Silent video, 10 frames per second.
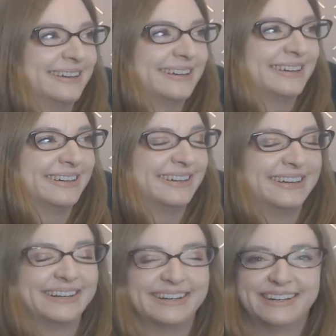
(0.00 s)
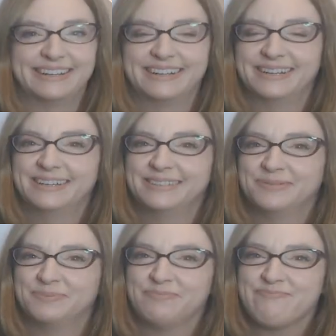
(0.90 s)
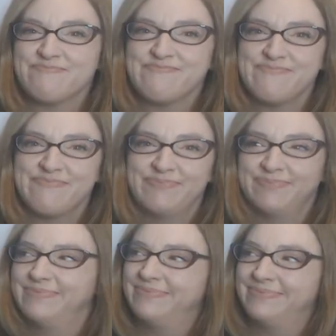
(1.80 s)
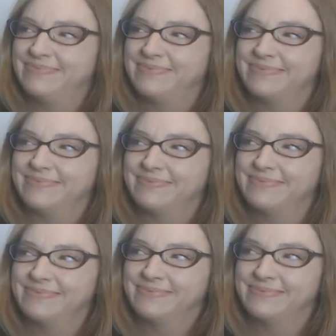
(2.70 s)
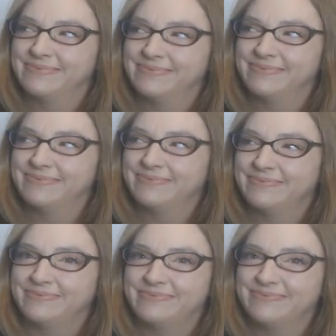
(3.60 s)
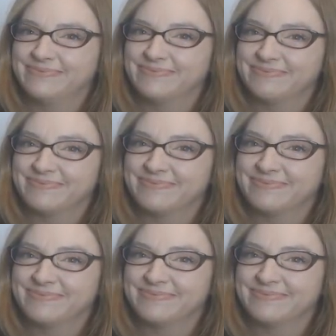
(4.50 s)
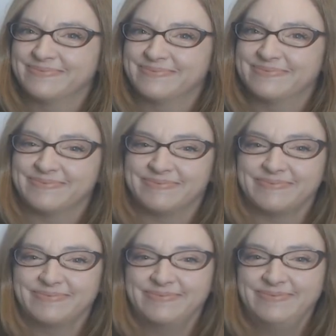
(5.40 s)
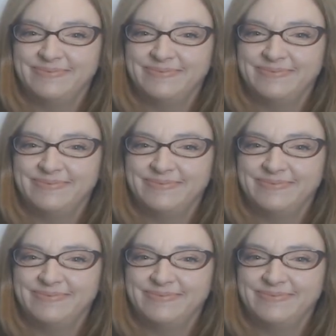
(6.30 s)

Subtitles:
This person isn't speaking.